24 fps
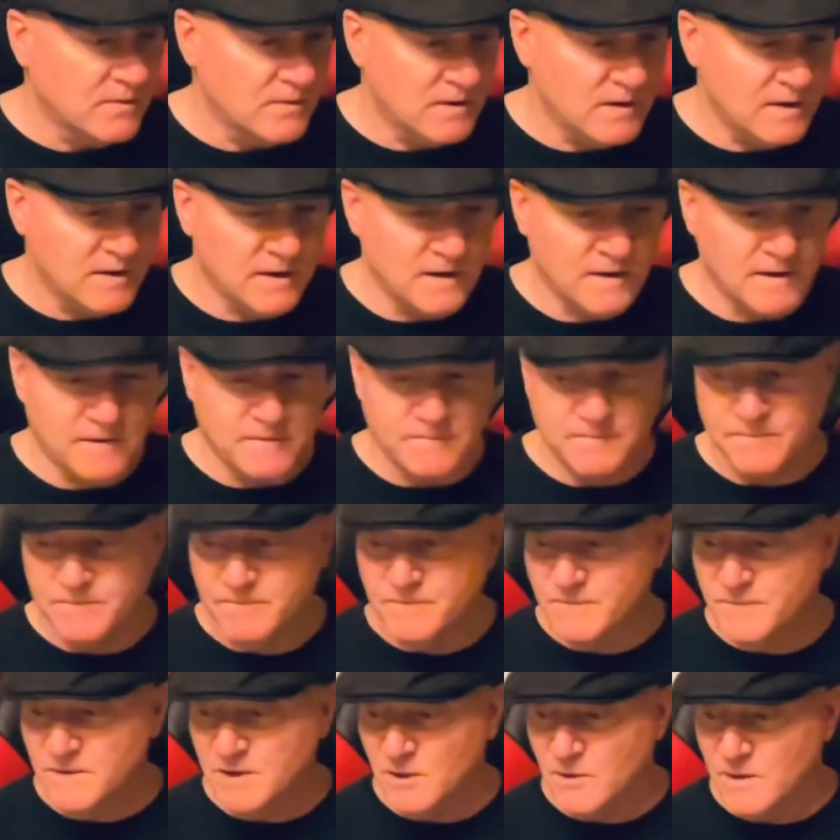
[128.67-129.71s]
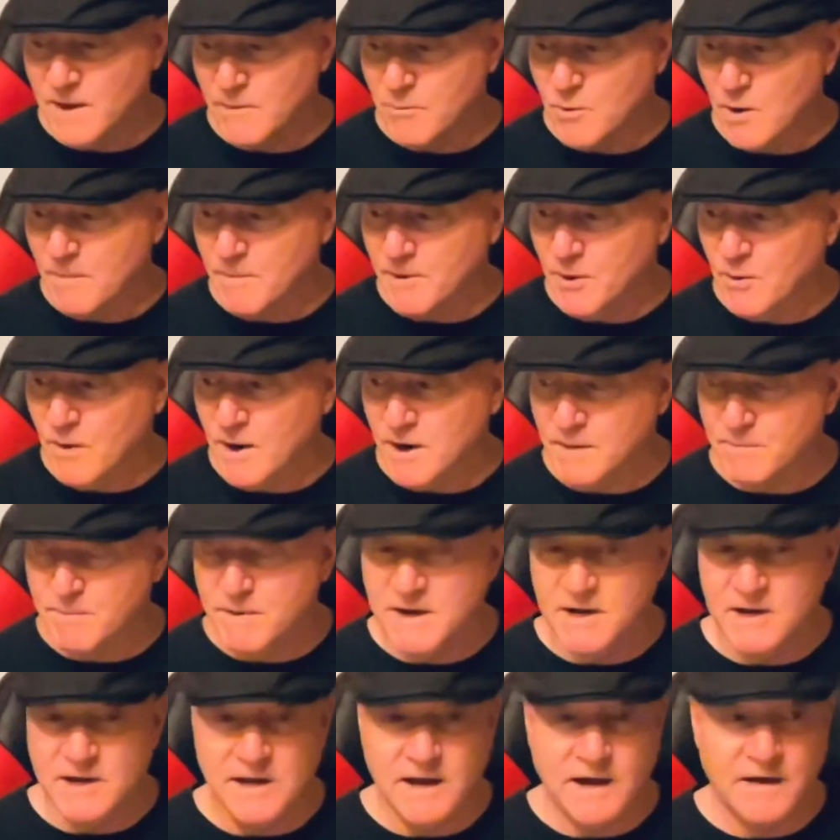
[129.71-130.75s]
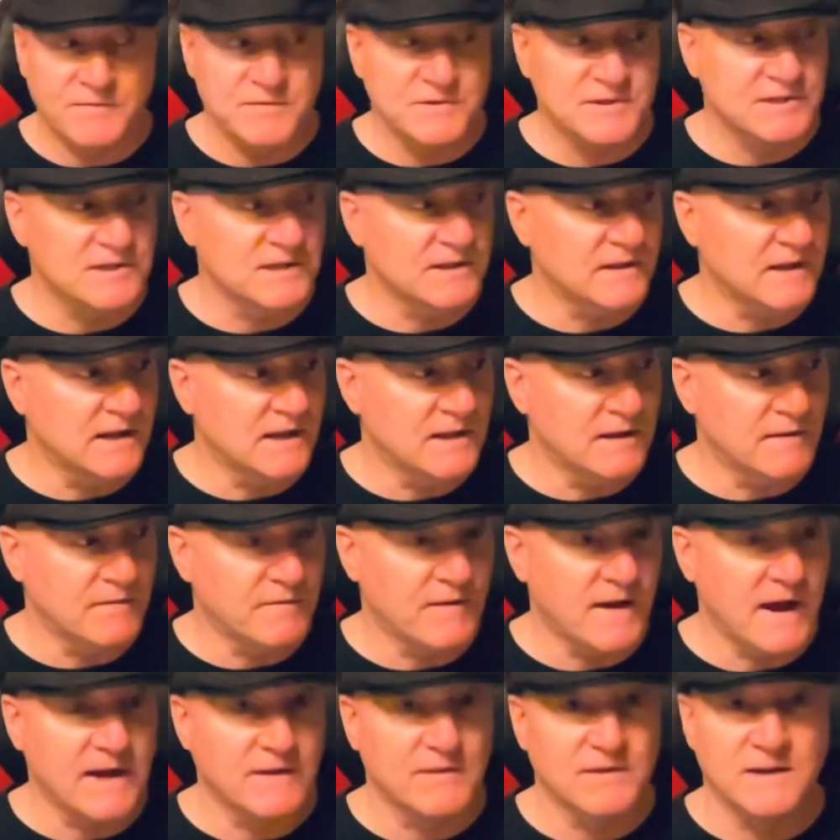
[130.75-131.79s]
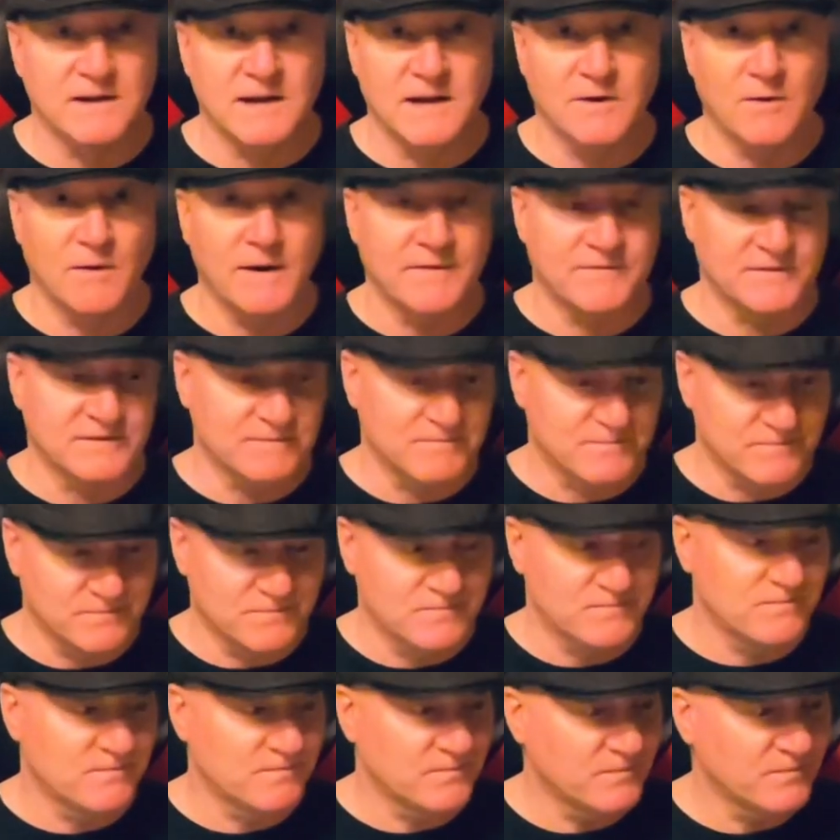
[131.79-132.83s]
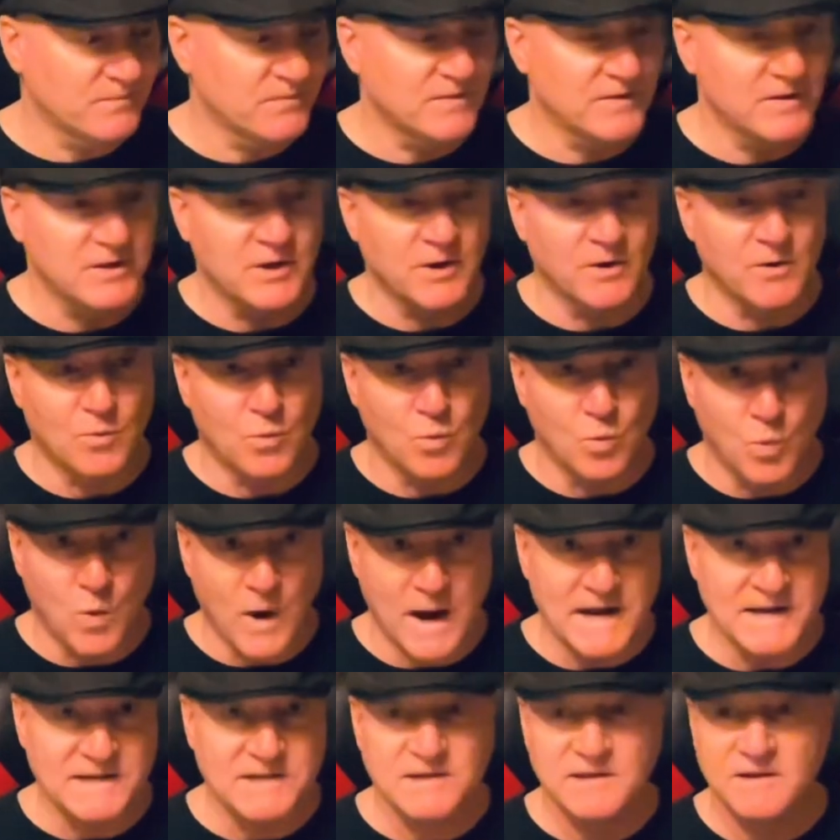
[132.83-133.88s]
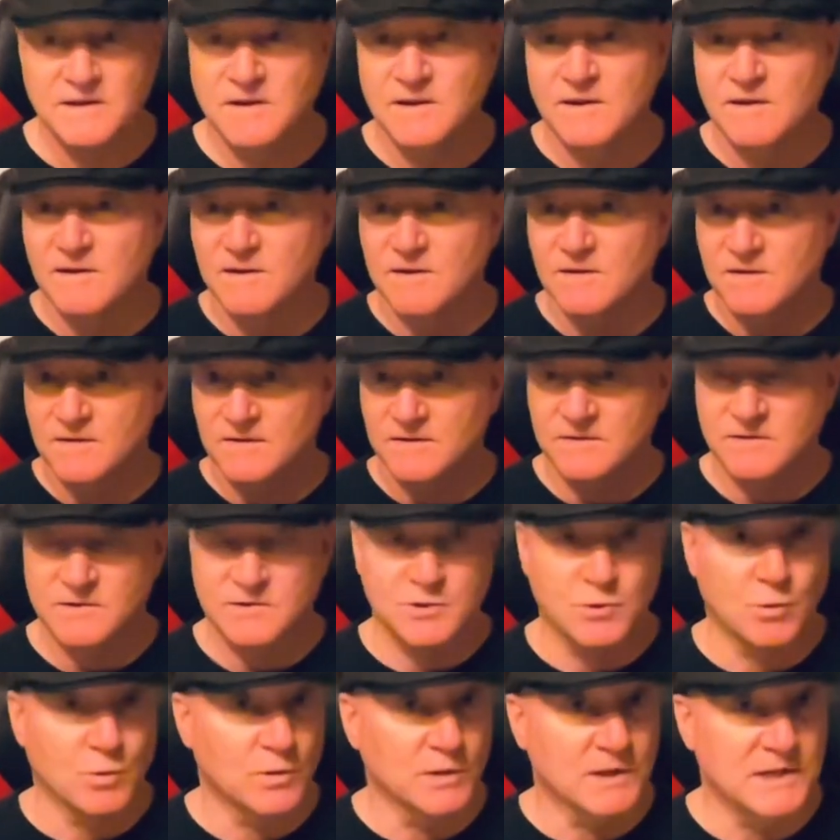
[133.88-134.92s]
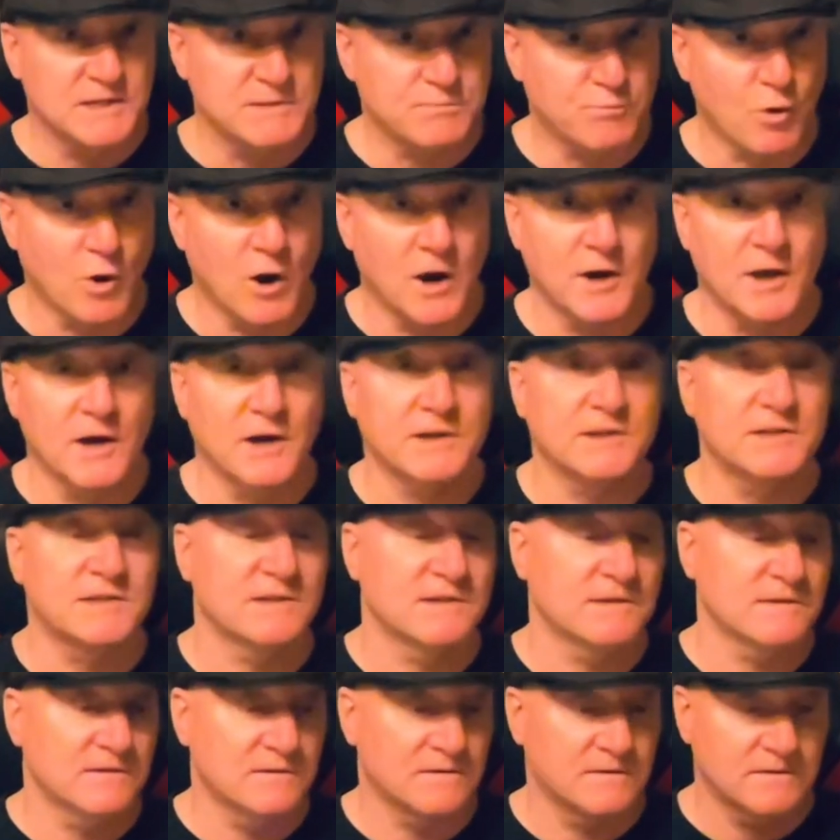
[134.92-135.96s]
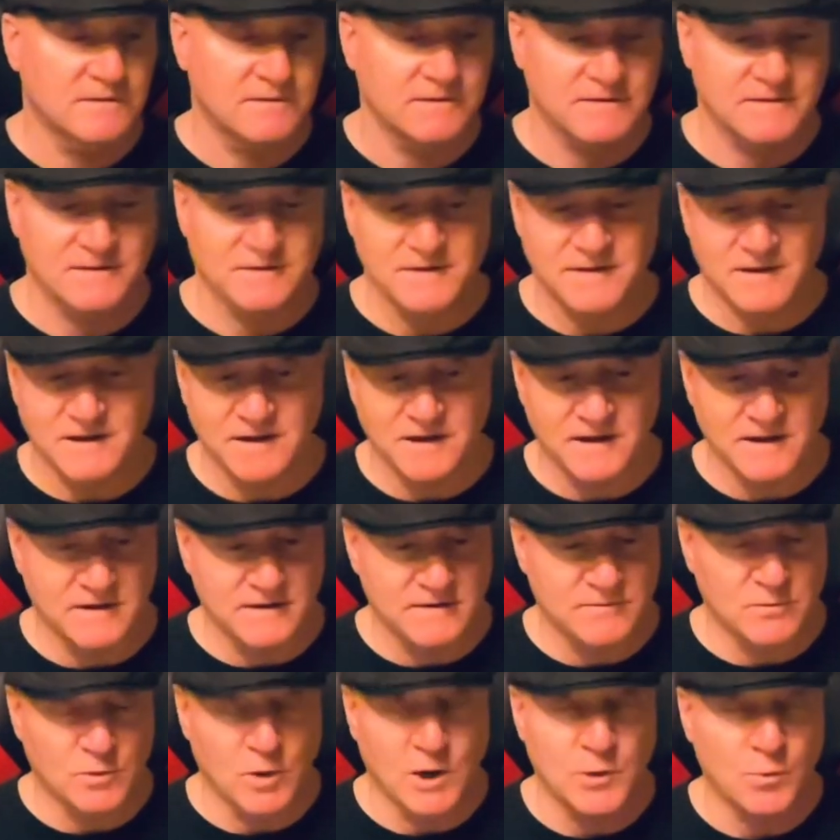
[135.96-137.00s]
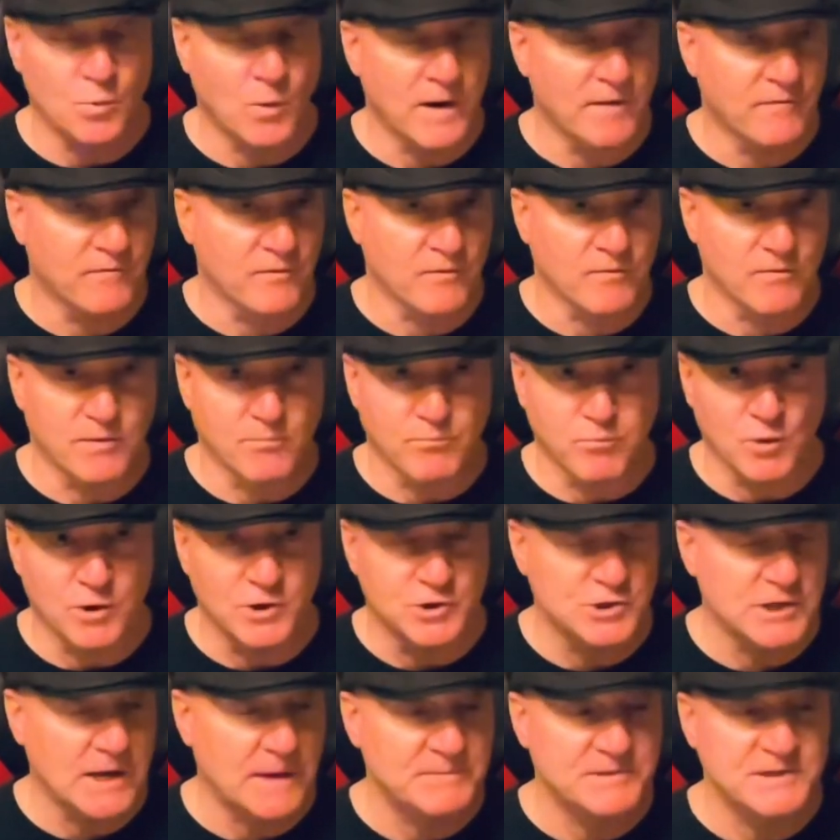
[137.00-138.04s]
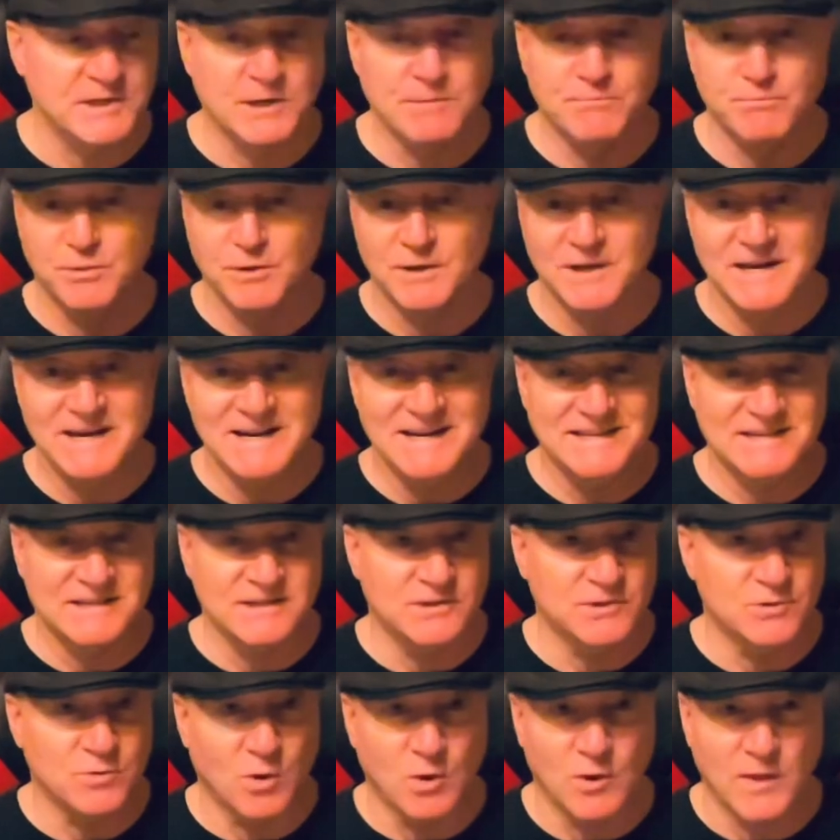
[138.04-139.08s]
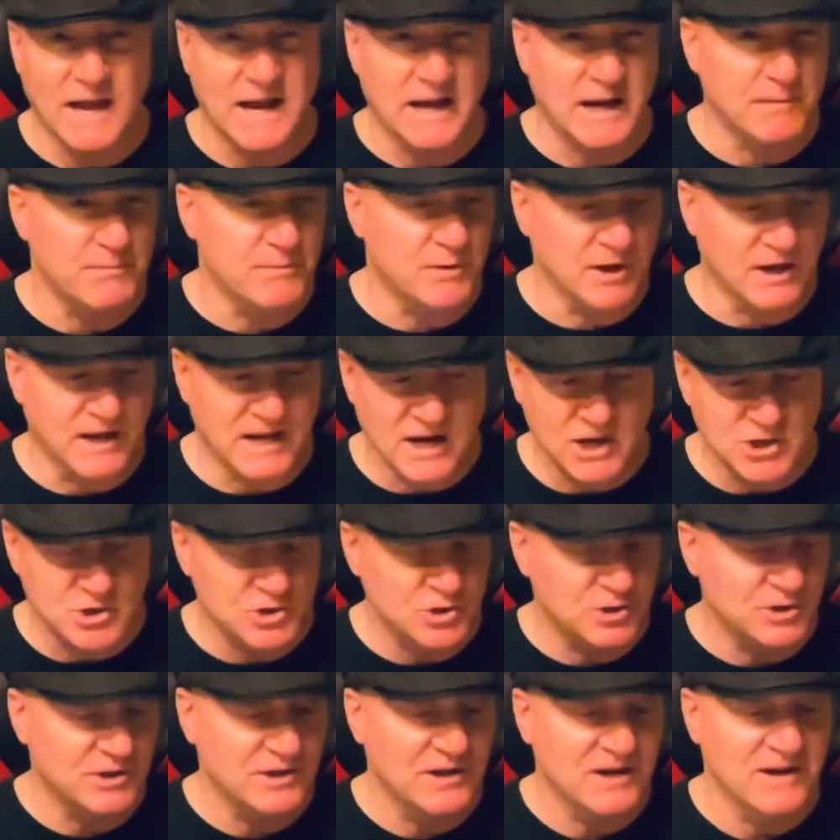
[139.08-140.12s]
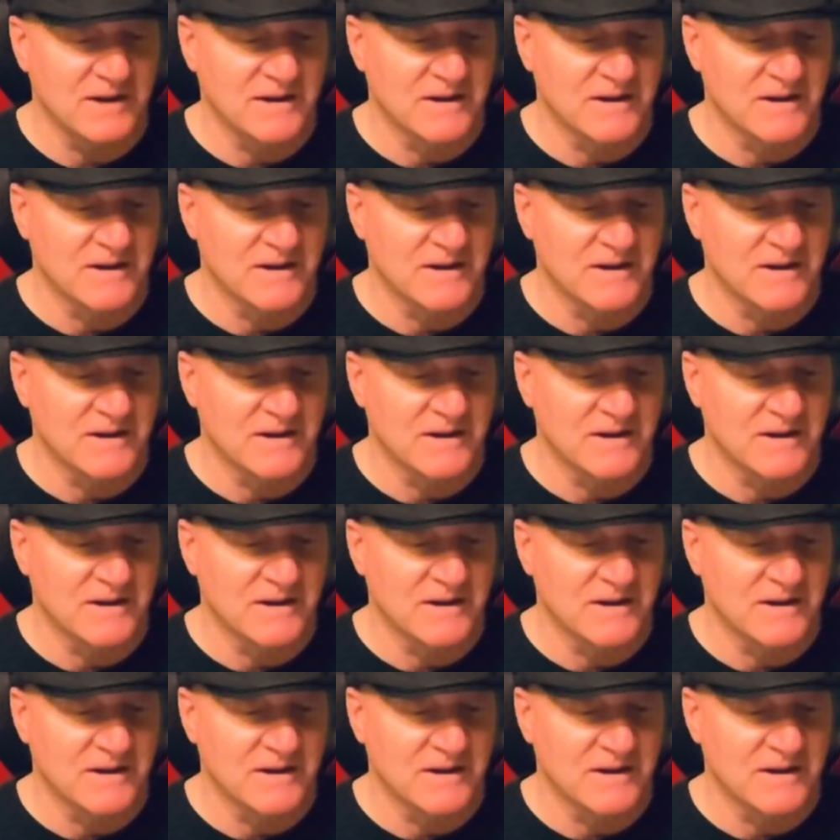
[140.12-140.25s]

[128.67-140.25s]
that brought me around to PDFs and the fact that I don't have to, wait to release product and wait for the print jobs to complete and do all that communication,